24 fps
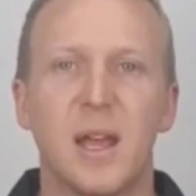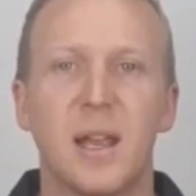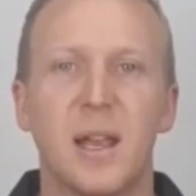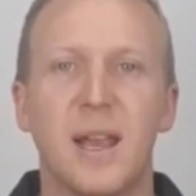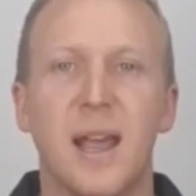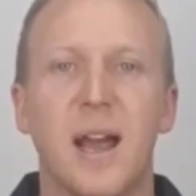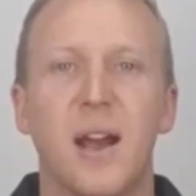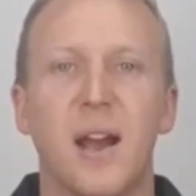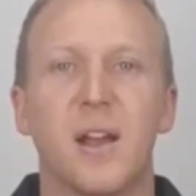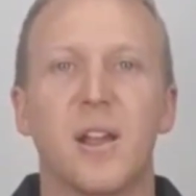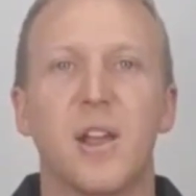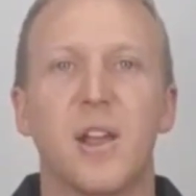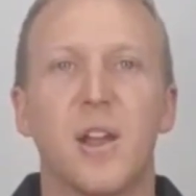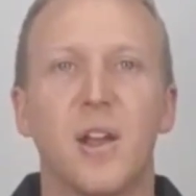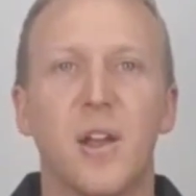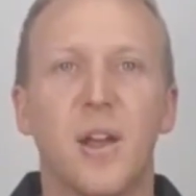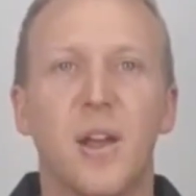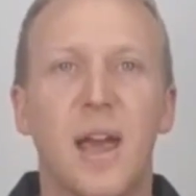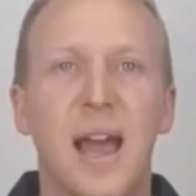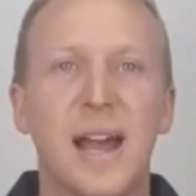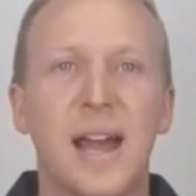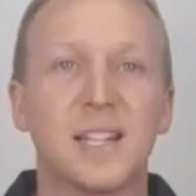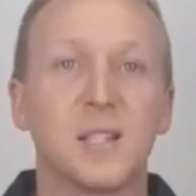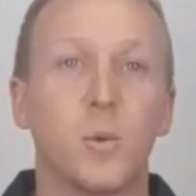Now,
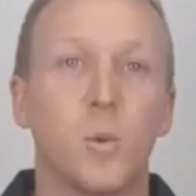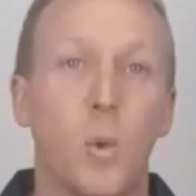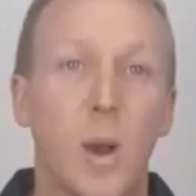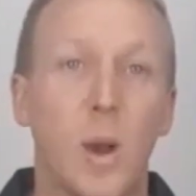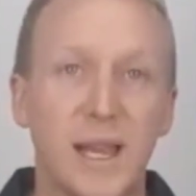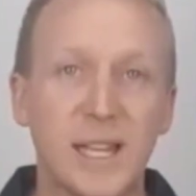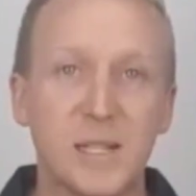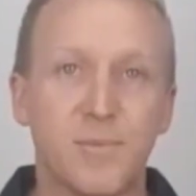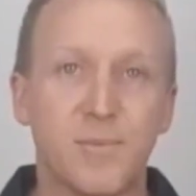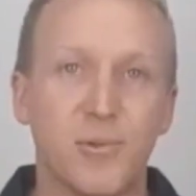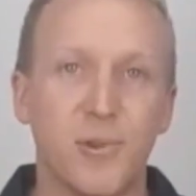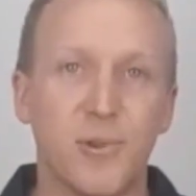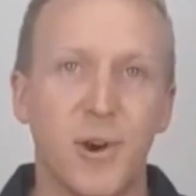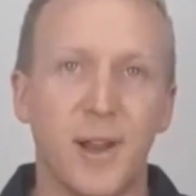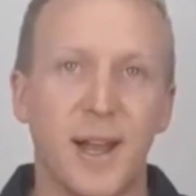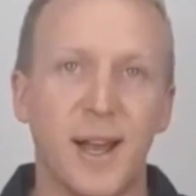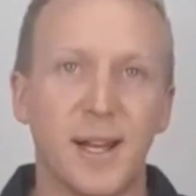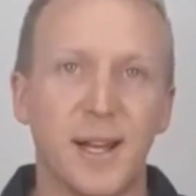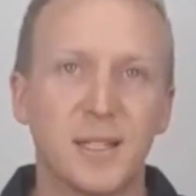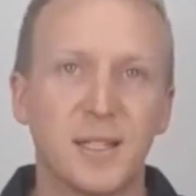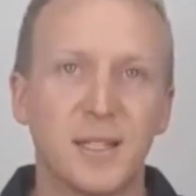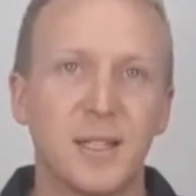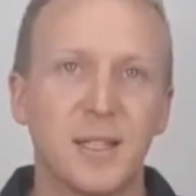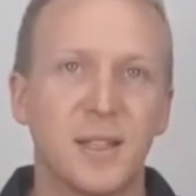as a waste
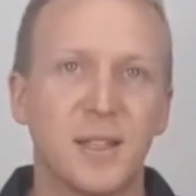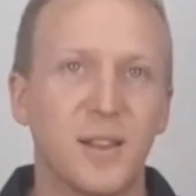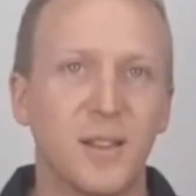product,